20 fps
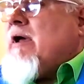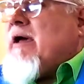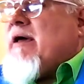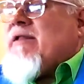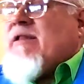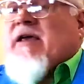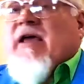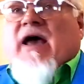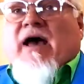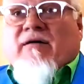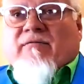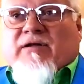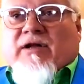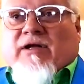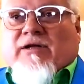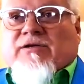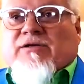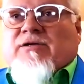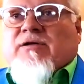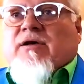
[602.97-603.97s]
And the
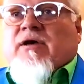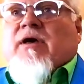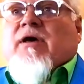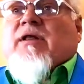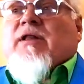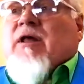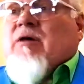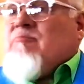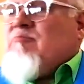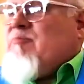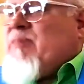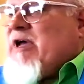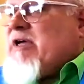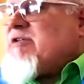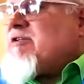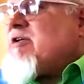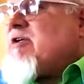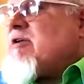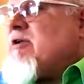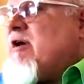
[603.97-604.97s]
evidence that
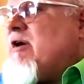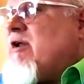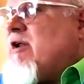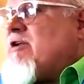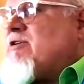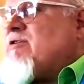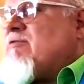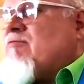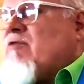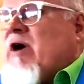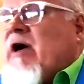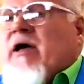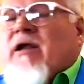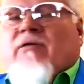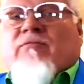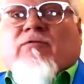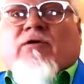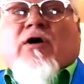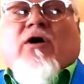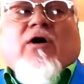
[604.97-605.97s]
basic knowledge of right
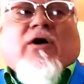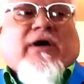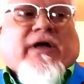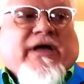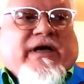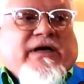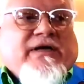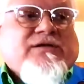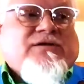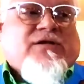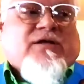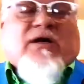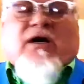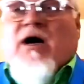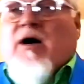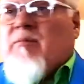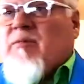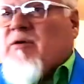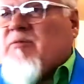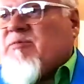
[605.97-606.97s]
and wrong is the
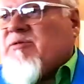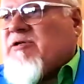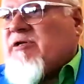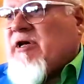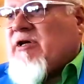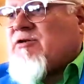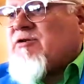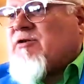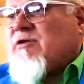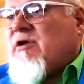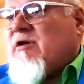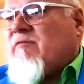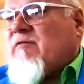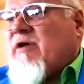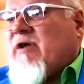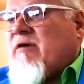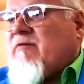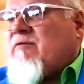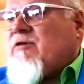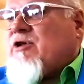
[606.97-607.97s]
common possession of
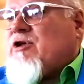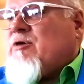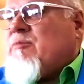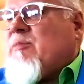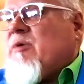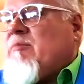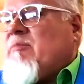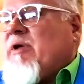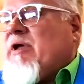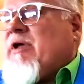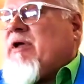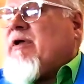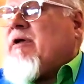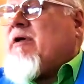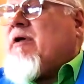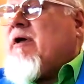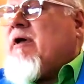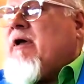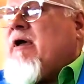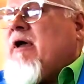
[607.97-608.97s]
every human
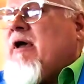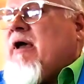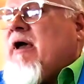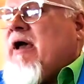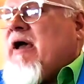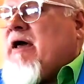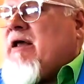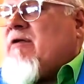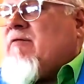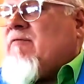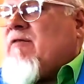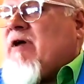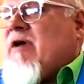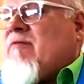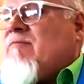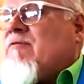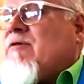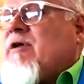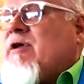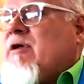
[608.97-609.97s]
being and of
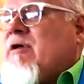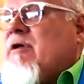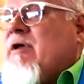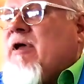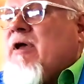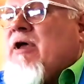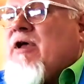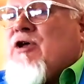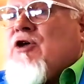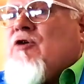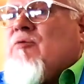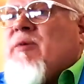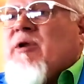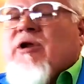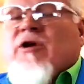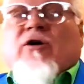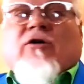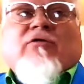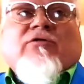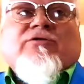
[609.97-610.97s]
every
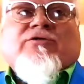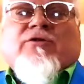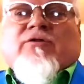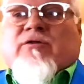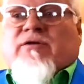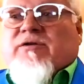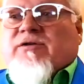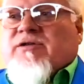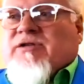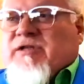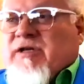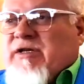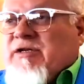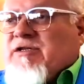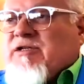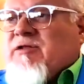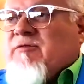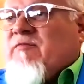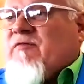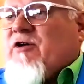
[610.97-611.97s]
human culture
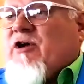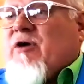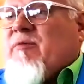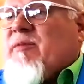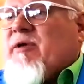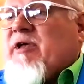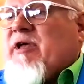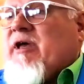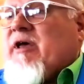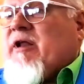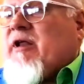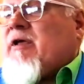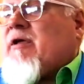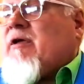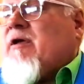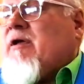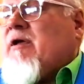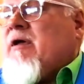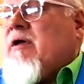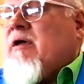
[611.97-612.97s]
since the very beginning
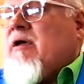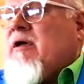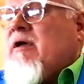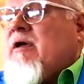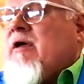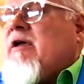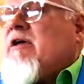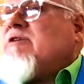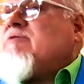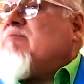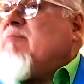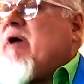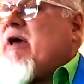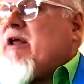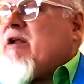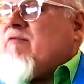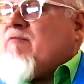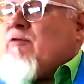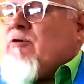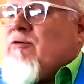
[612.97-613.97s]
is
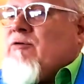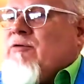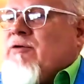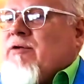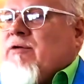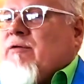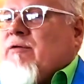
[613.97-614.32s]
manifold.